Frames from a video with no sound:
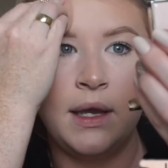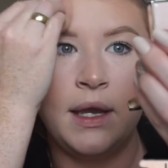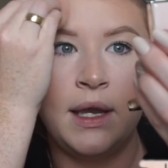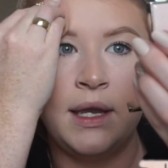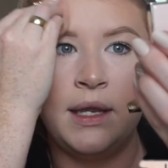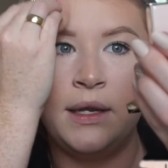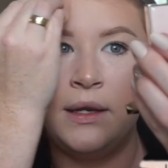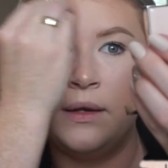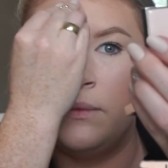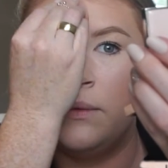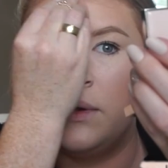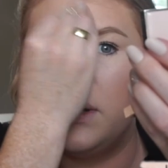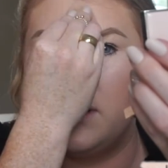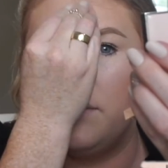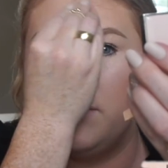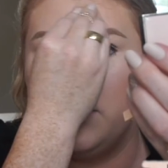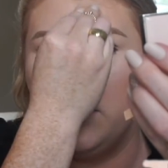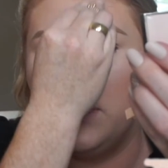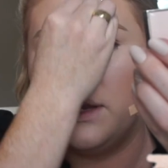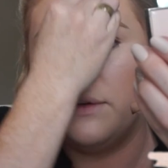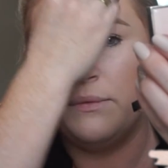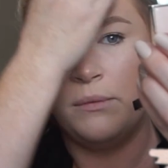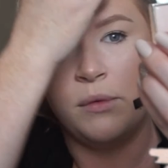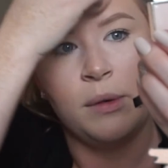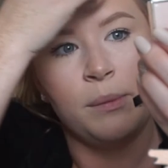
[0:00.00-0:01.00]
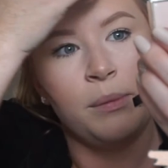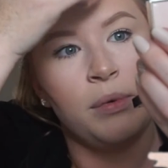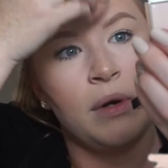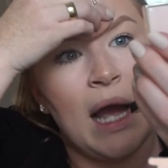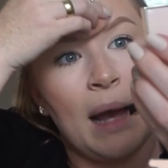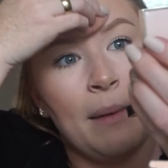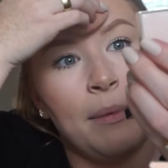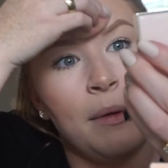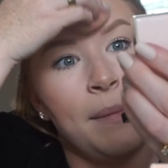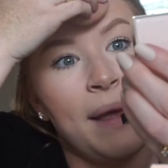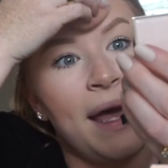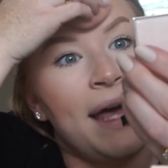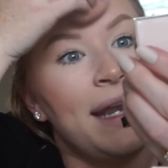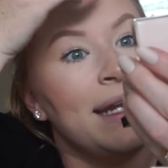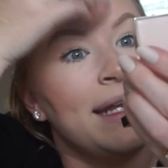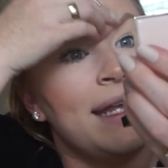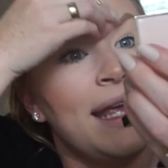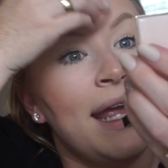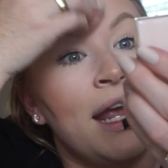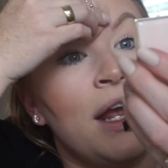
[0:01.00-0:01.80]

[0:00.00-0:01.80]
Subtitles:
And wherever you have more problematic